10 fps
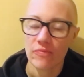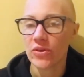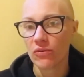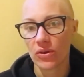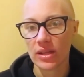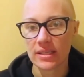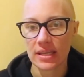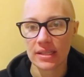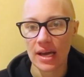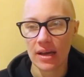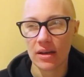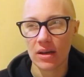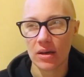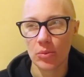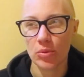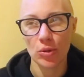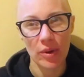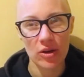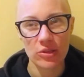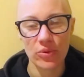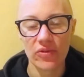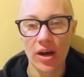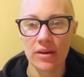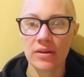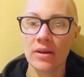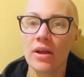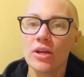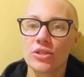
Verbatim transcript: different things like that, uh, blueberries we've gotten.